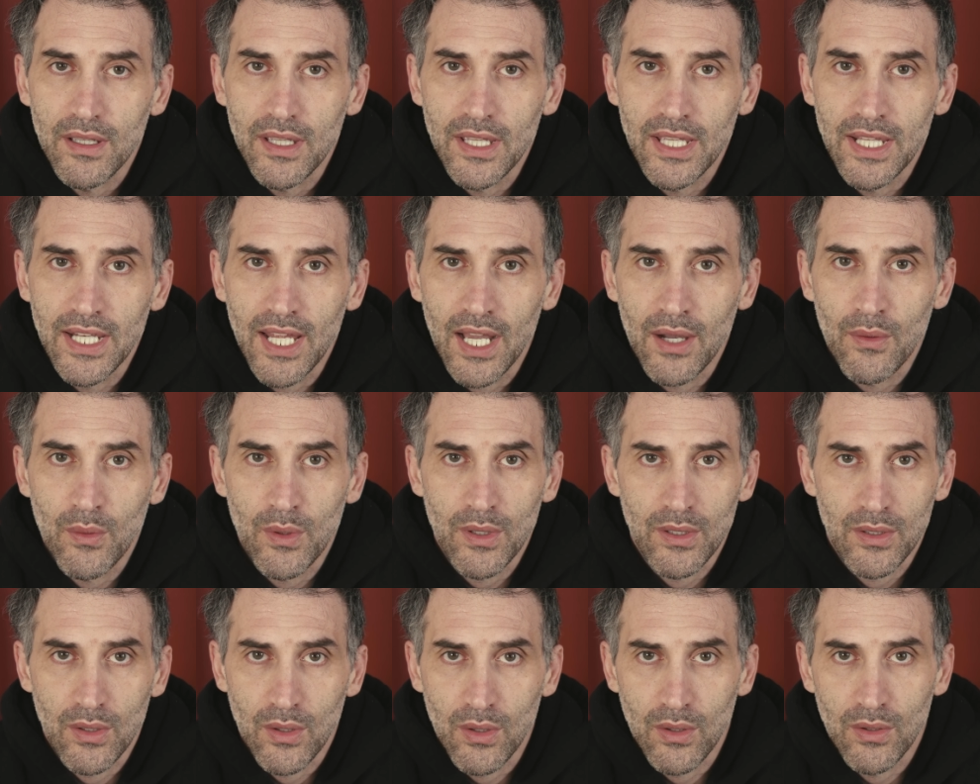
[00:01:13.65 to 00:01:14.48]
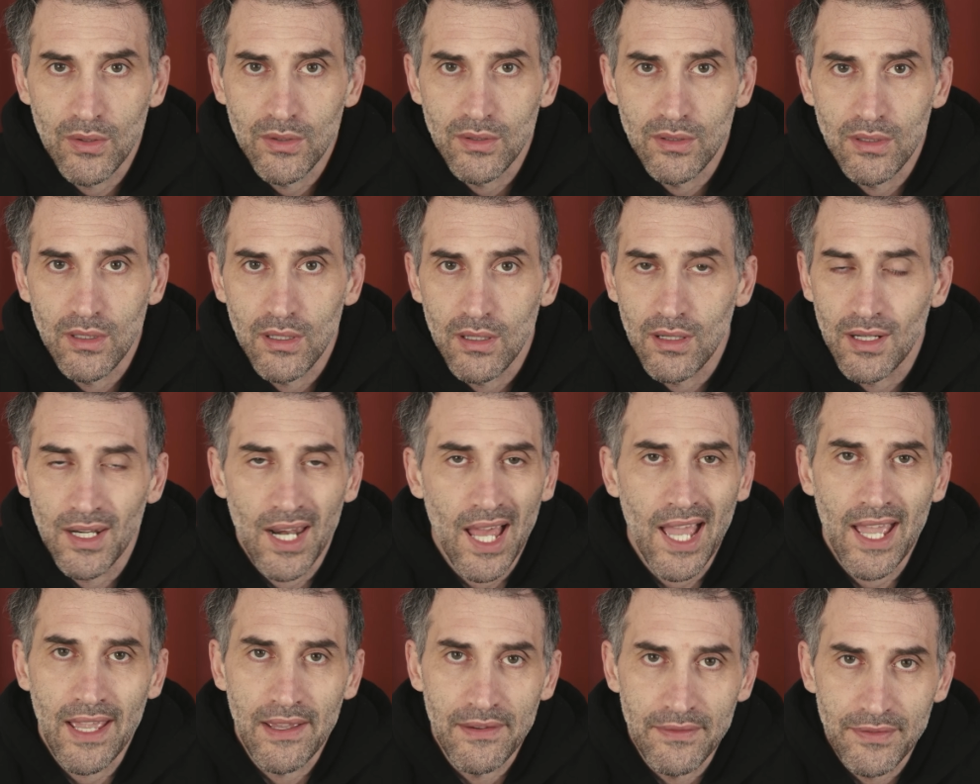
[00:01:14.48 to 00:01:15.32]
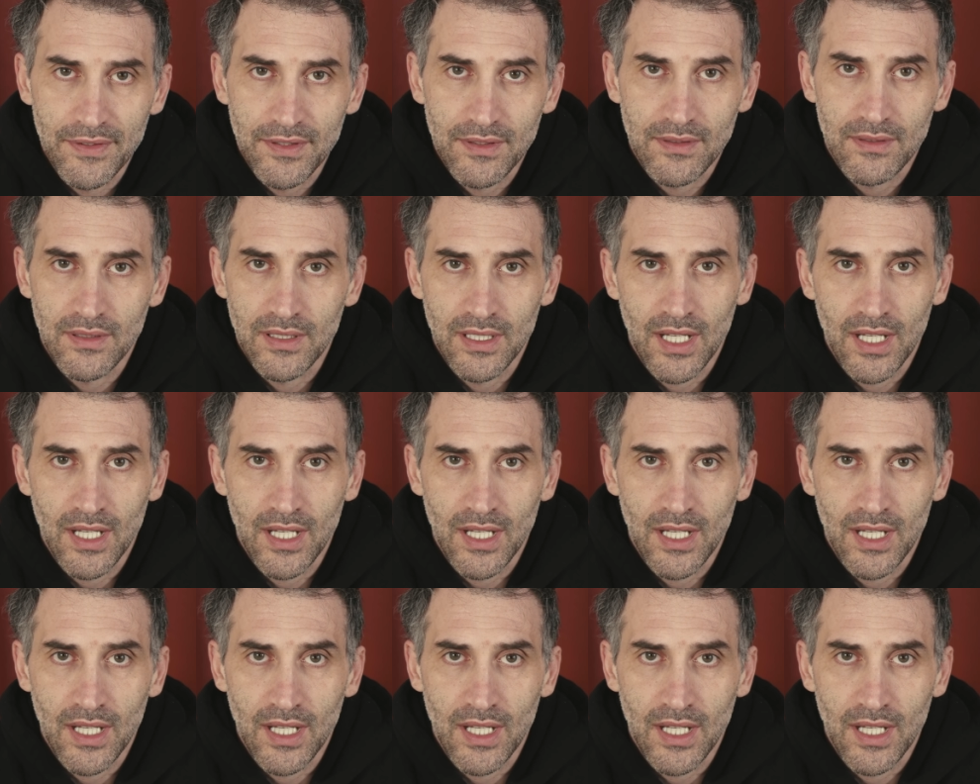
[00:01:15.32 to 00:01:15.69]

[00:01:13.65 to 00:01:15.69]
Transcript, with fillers: in our own lives,